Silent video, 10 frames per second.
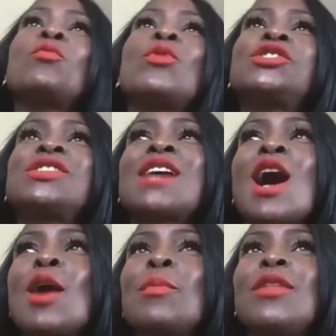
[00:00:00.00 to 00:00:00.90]
which is
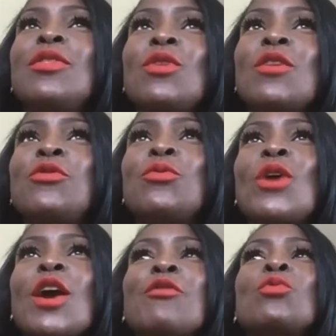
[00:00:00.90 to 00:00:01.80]
common. If you
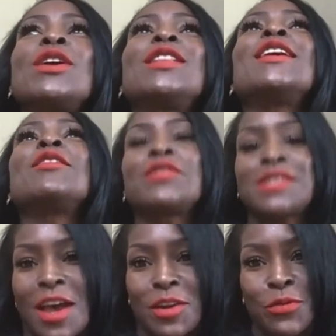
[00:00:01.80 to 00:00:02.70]
wherever we live, it's
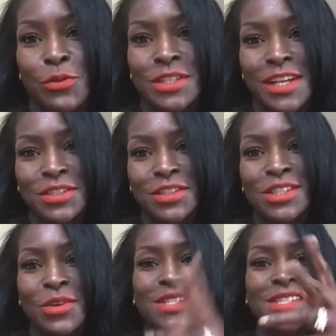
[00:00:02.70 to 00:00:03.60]
kind of food desert,
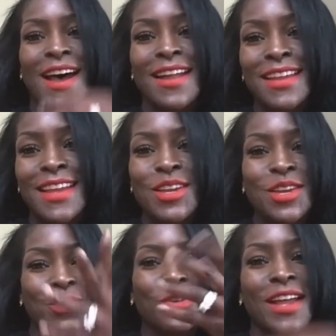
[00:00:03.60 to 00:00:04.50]
so it's not
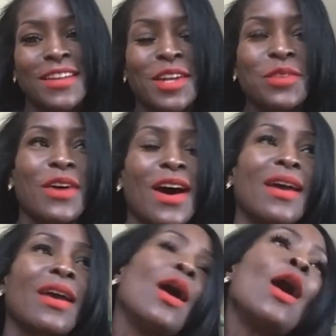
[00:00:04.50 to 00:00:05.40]
you can identify.
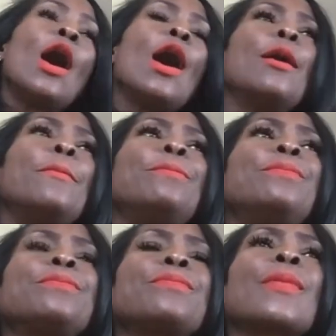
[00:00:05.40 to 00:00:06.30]

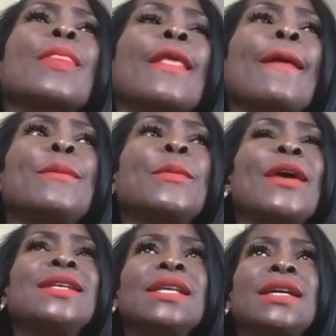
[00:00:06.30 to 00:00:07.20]
Um, but
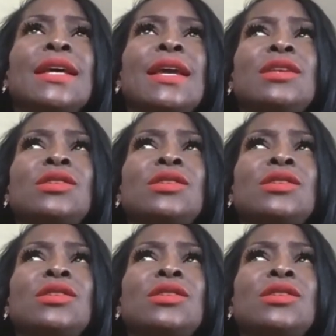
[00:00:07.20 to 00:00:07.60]
basically,